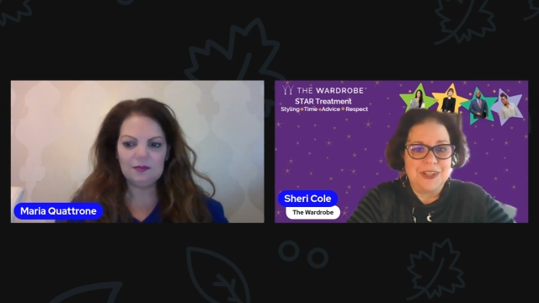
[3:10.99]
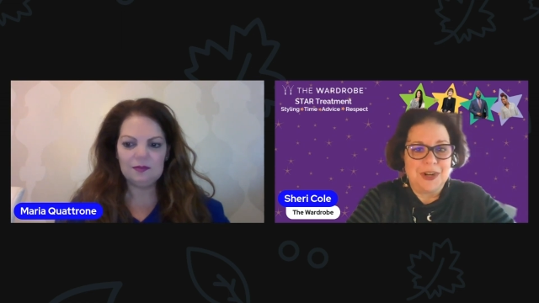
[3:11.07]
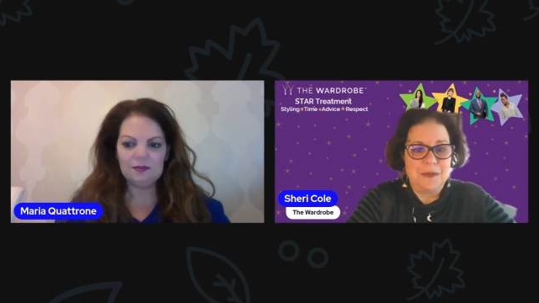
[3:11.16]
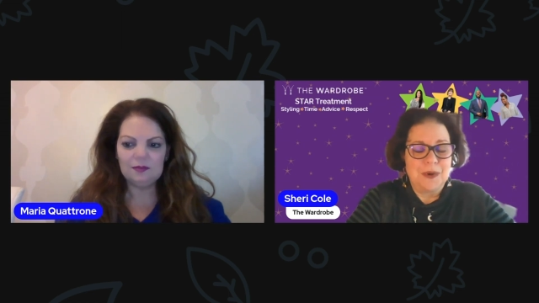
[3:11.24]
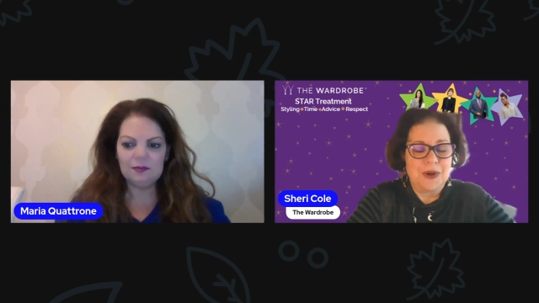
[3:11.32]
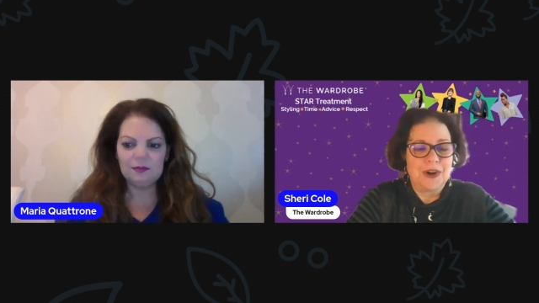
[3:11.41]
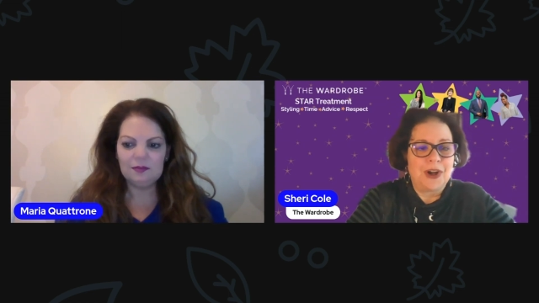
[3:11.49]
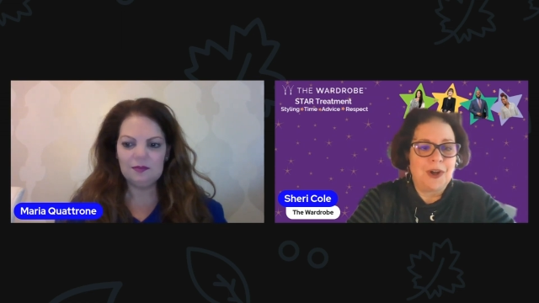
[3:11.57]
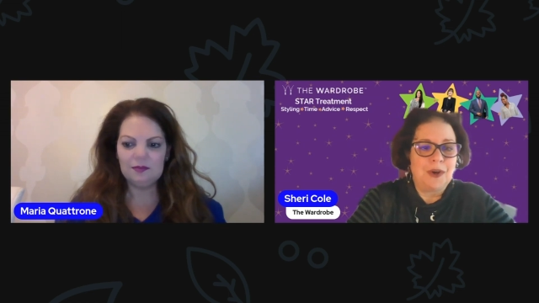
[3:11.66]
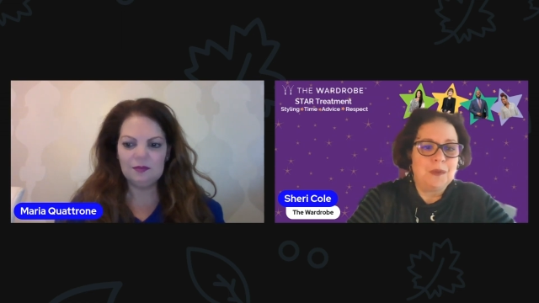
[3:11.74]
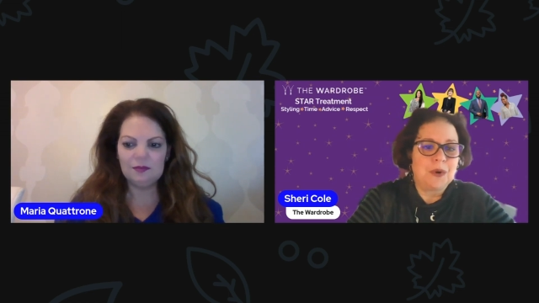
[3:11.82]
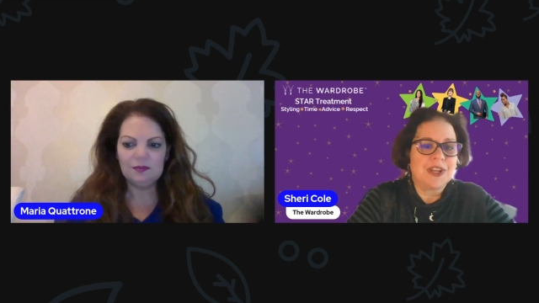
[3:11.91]
Speaker 1: You know, we're
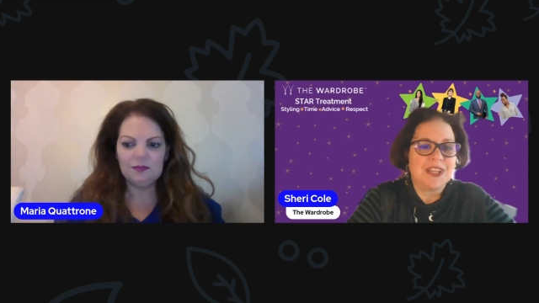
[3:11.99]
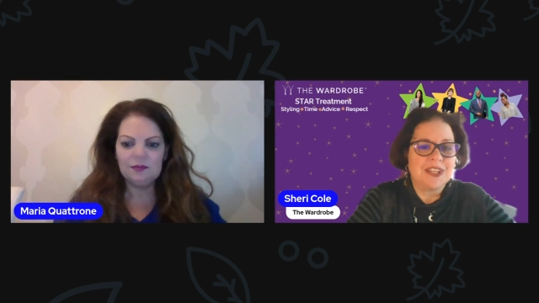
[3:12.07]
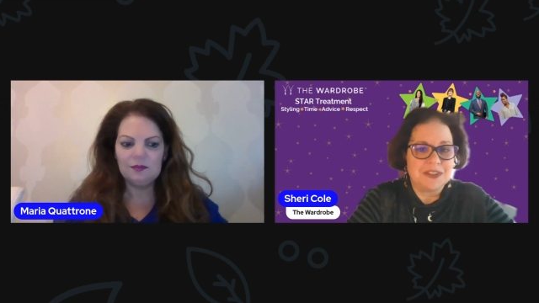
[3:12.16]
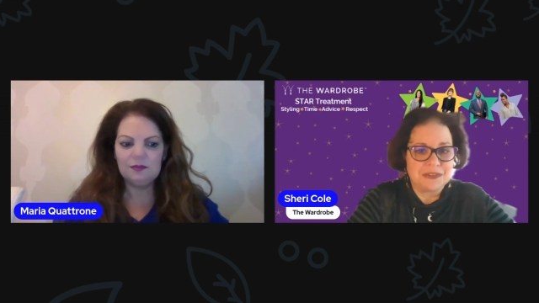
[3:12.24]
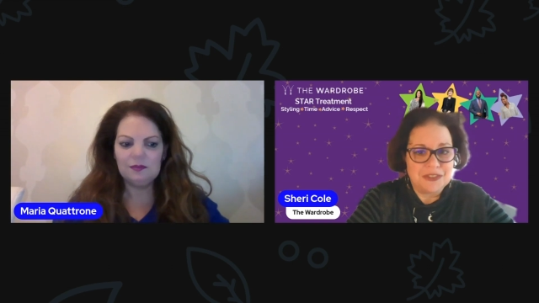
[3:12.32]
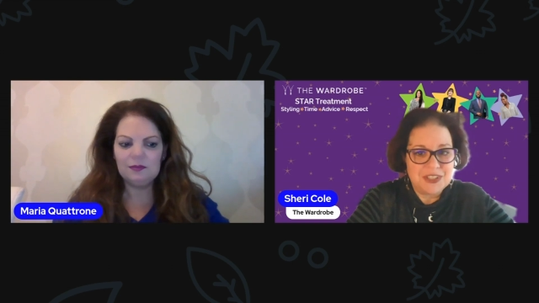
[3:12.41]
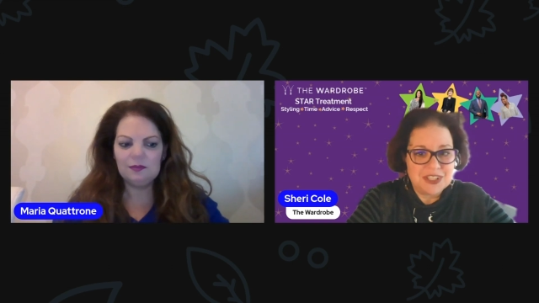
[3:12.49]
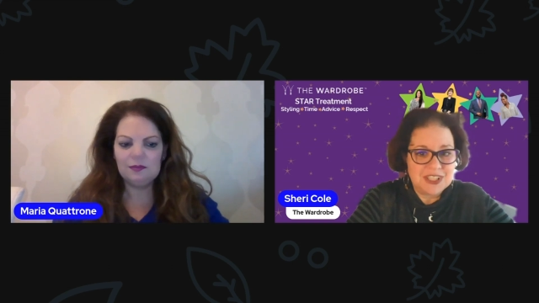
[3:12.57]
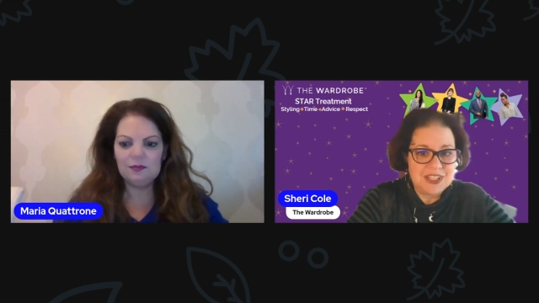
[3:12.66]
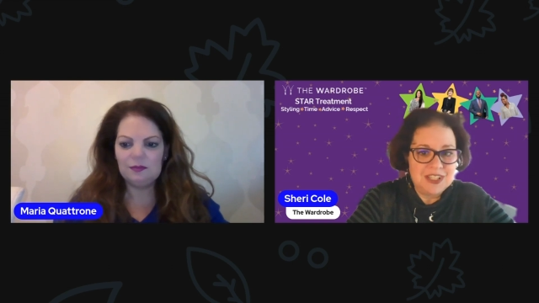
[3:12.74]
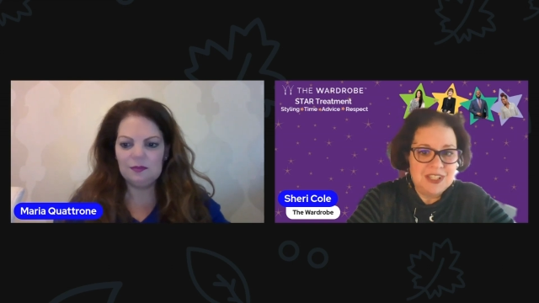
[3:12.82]
all working differently